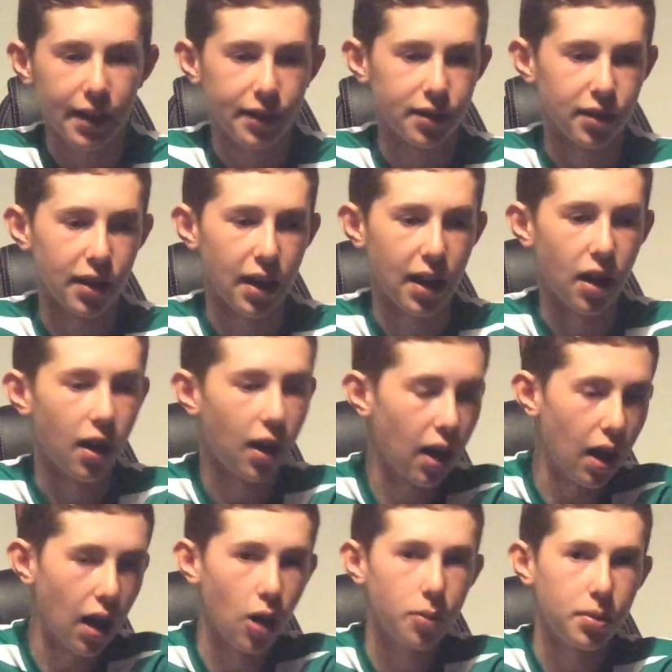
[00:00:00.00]
So yeah,
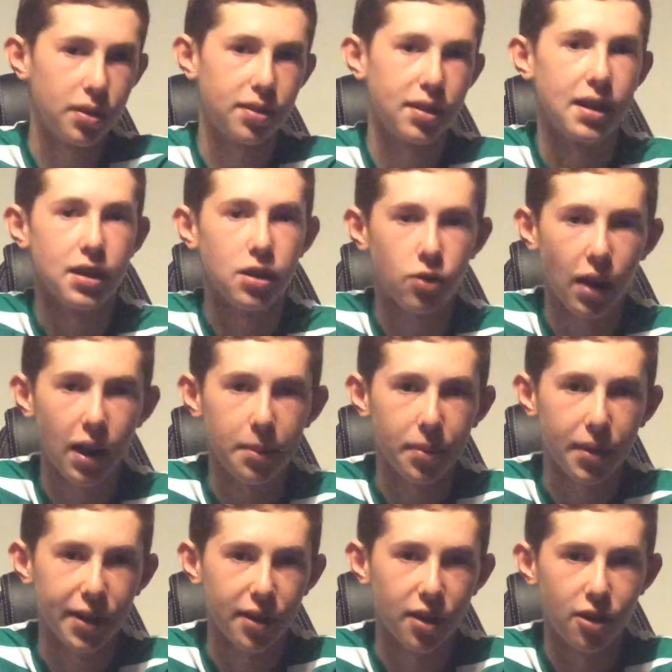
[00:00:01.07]
I hope to see Graham
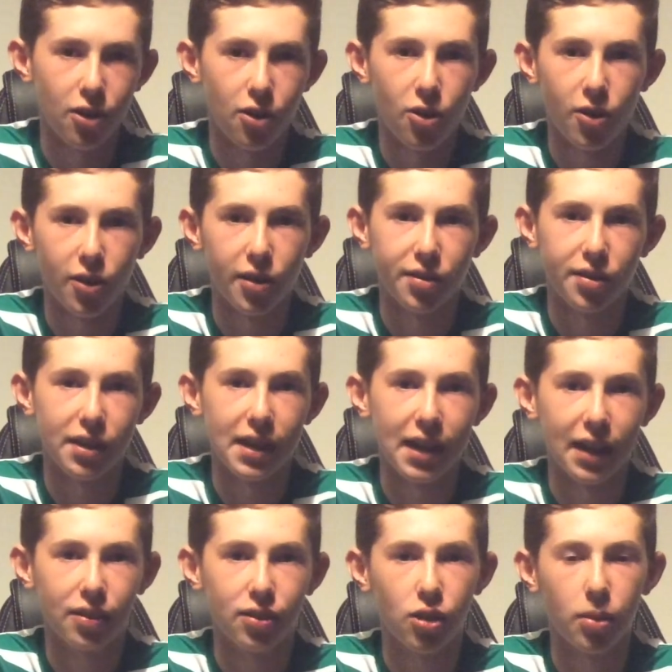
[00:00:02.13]
Burke on corners in the
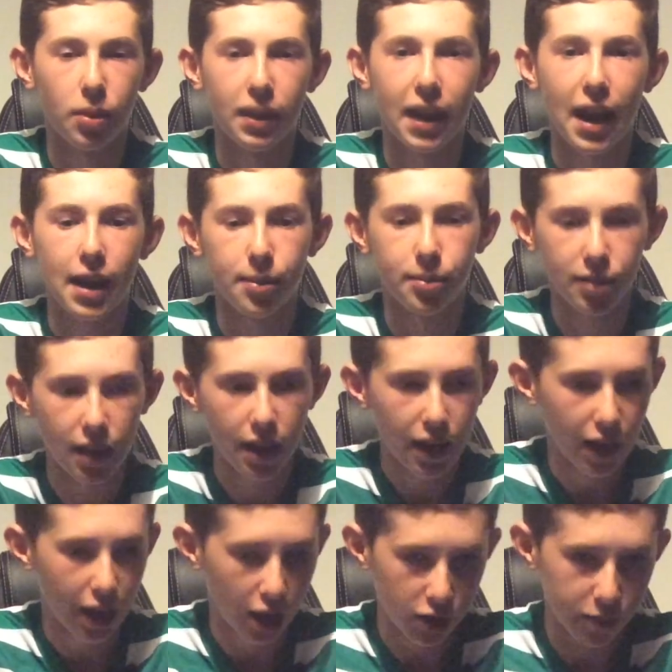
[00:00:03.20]
next couple of games,
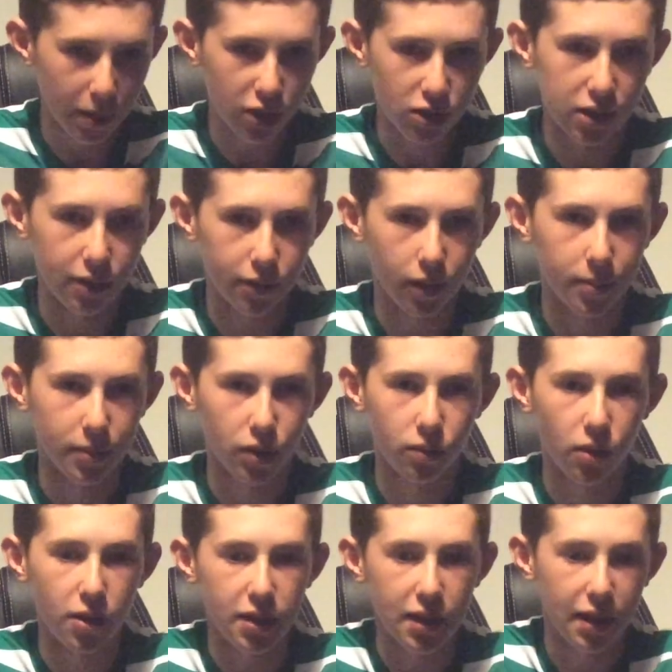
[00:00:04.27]
especially from the
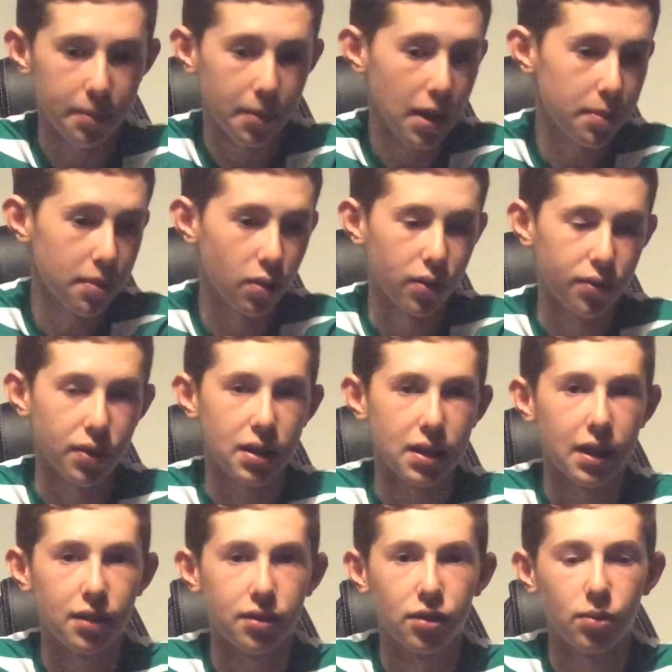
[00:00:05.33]
right, and maybe with free
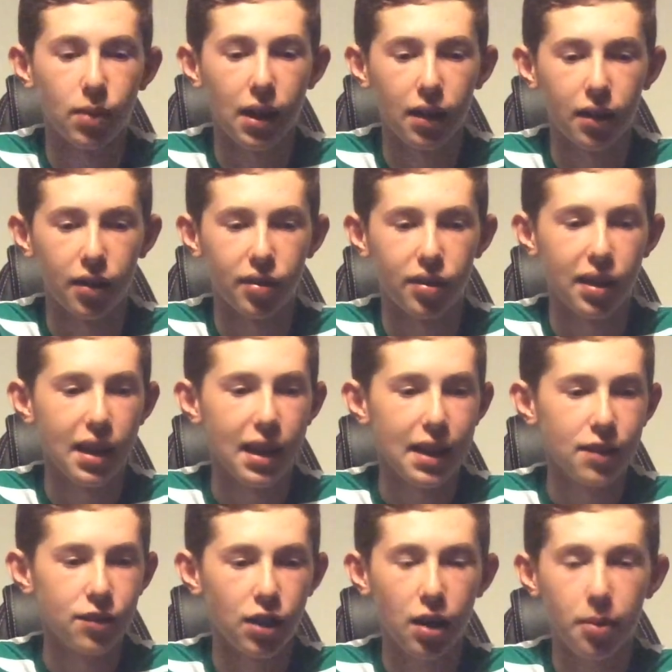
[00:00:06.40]
kicks as well, because
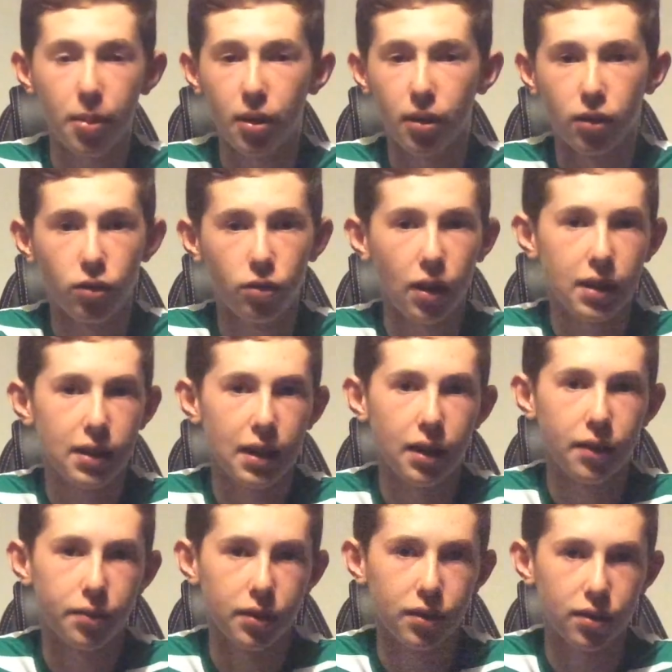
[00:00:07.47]
Jack Byrne, great
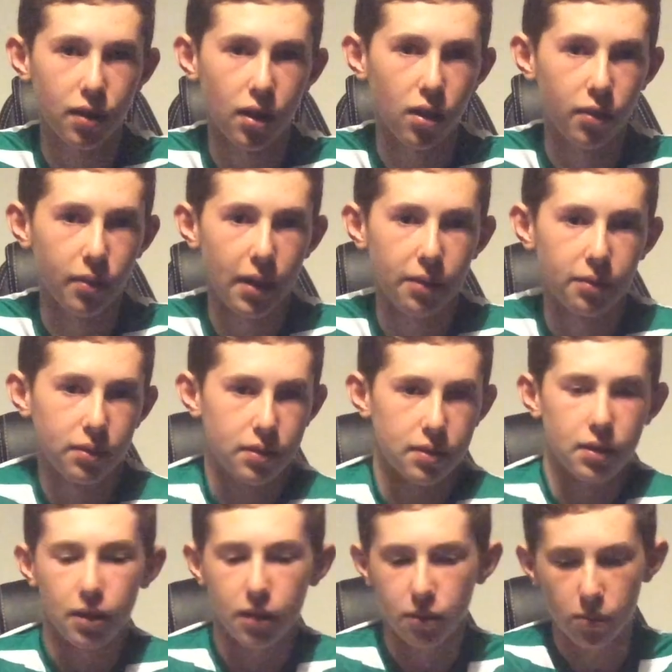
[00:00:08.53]
deliveries all
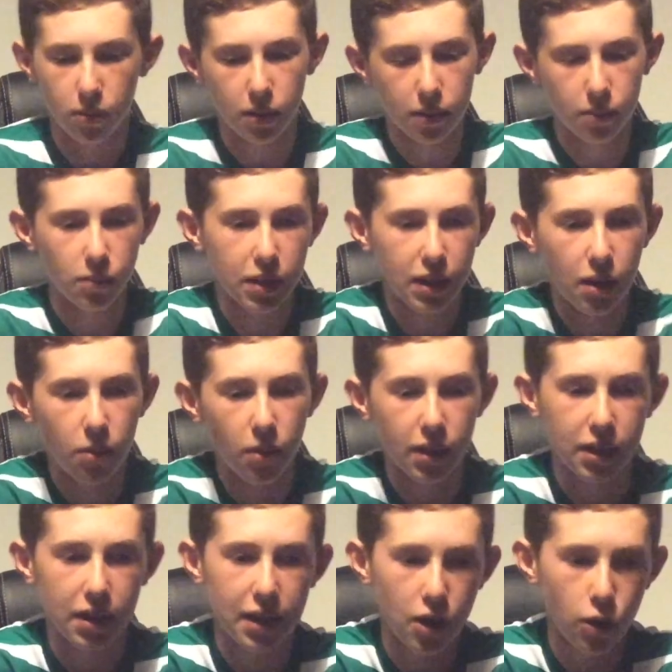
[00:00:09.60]
around, like we know what
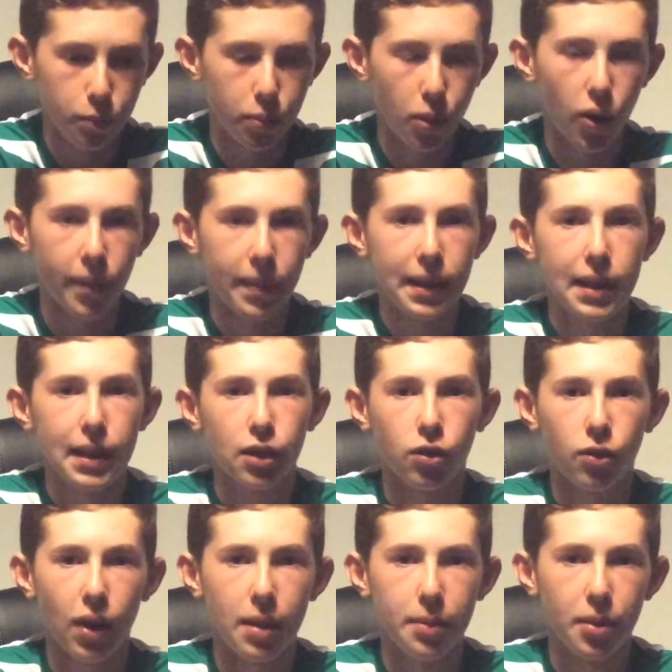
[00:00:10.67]
he can do, but
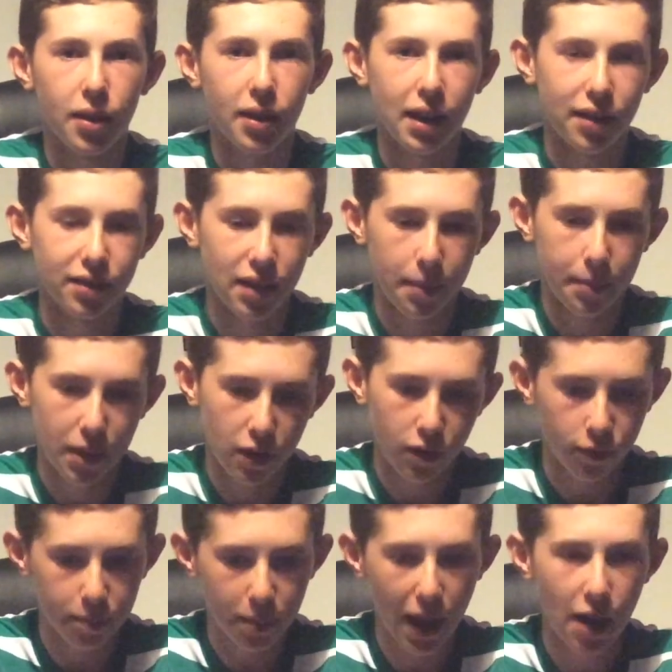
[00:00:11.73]
Graham Burke has that bit
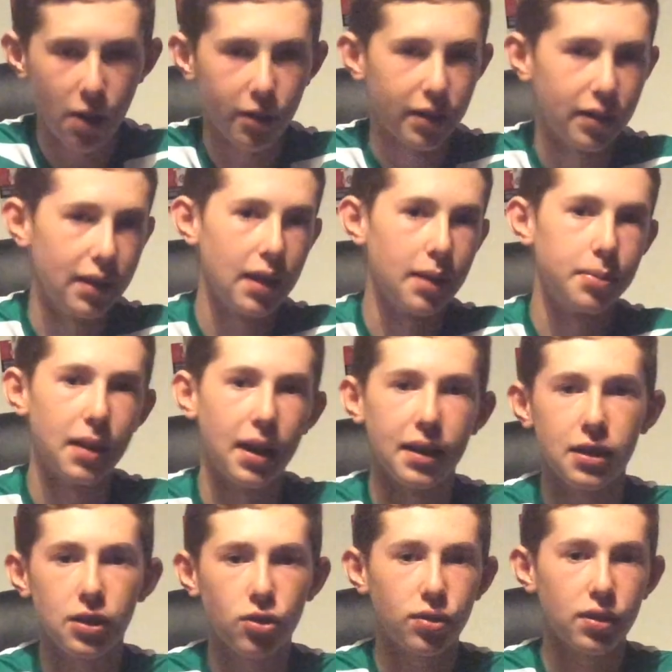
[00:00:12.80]
of power and dip
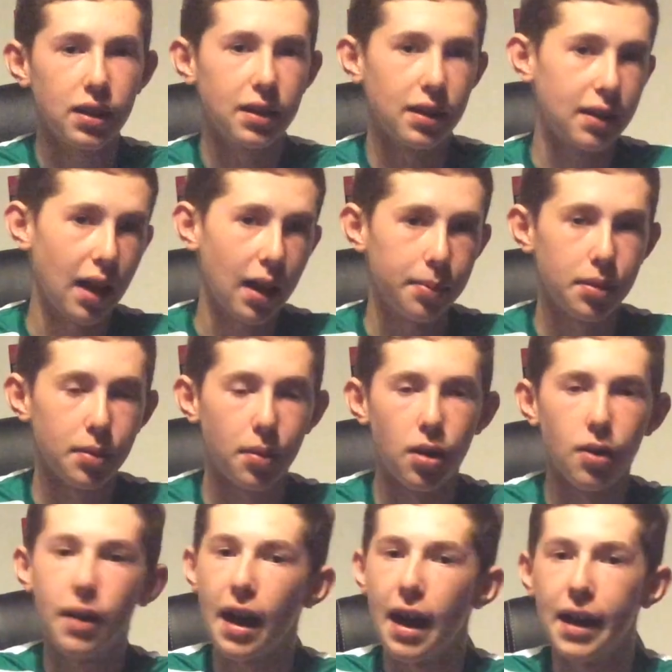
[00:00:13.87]
that you just need to tap the
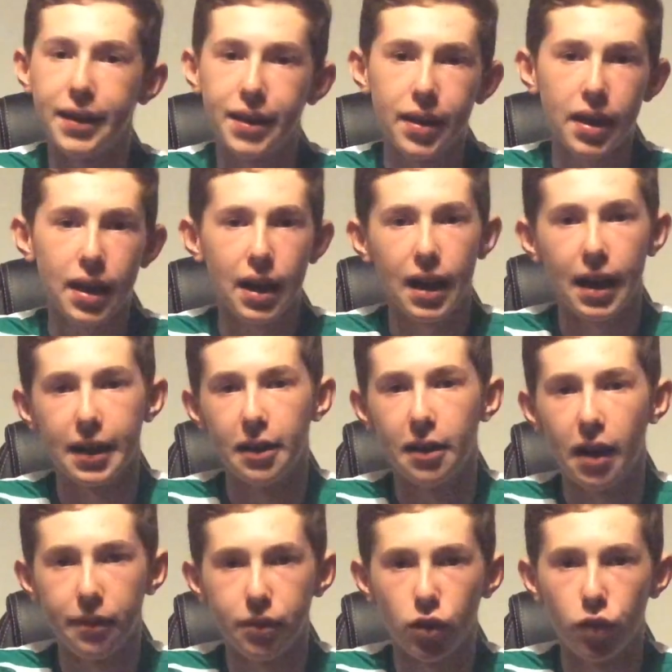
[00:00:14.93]
ball your head and
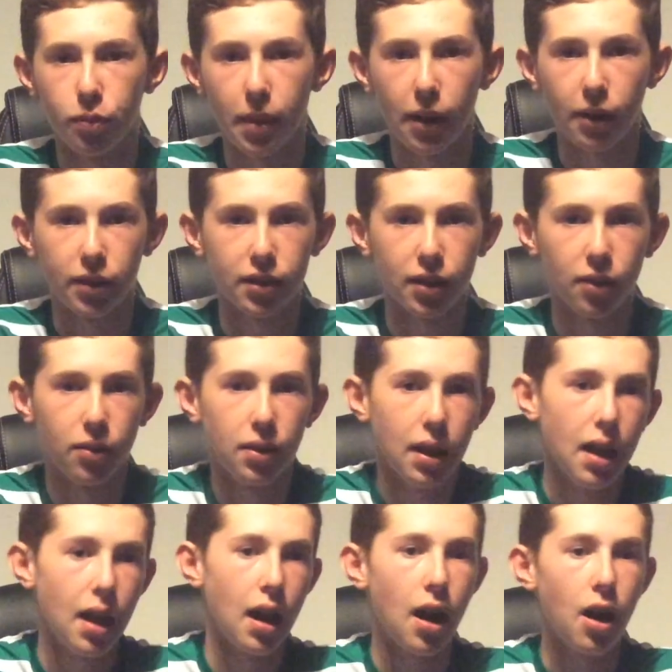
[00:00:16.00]
it'll have enough power. So
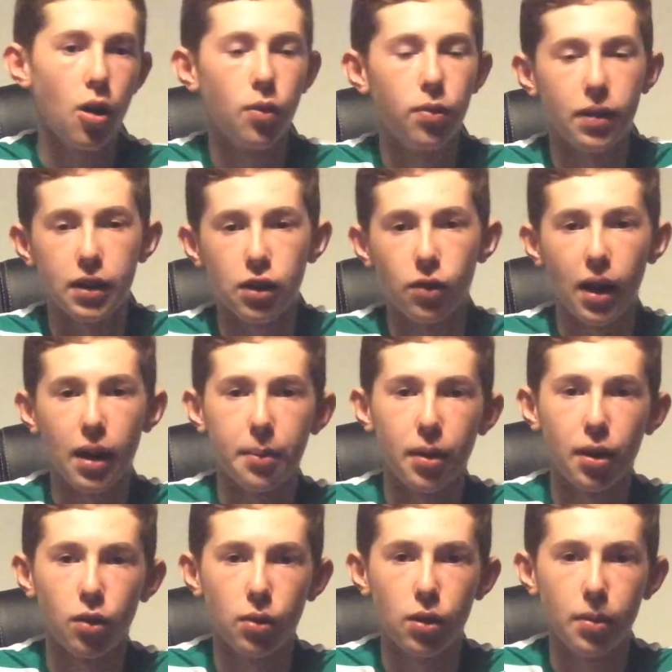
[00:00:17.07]
hopefully Graham
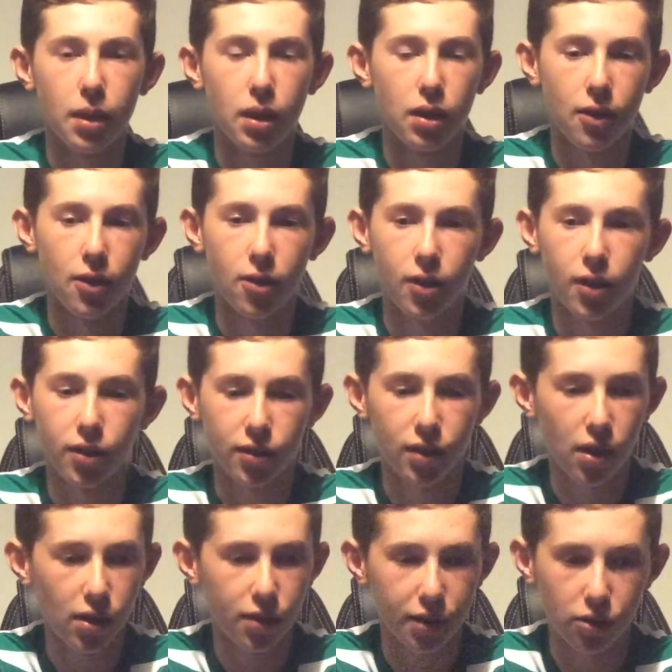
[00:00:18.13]
Burke will be on corners.
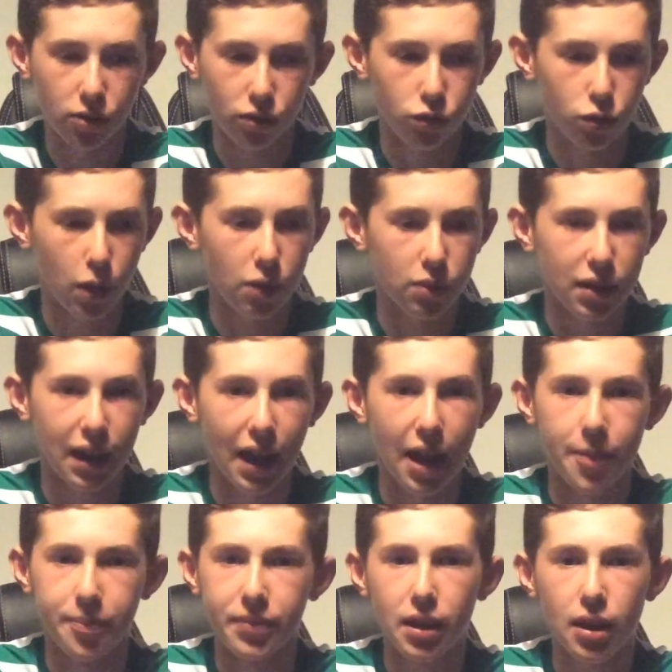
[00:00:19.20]
Also just throughout the
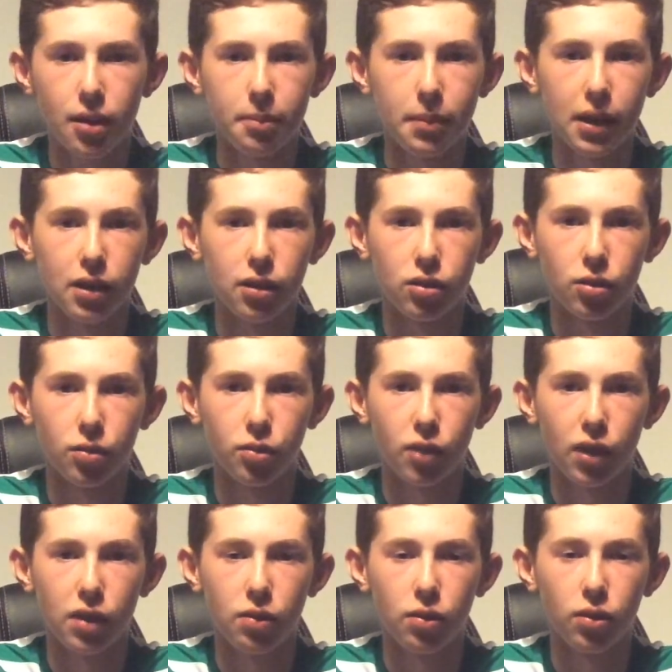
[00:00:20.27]
game making some
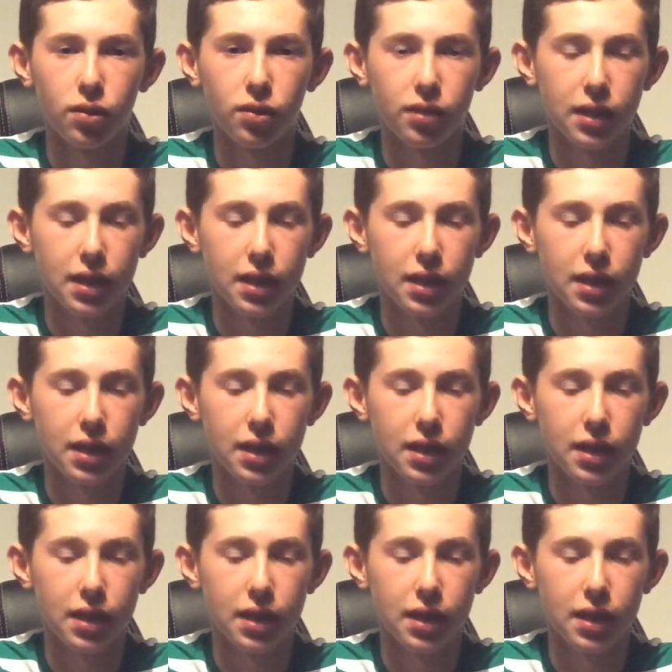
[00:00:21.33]
great runs.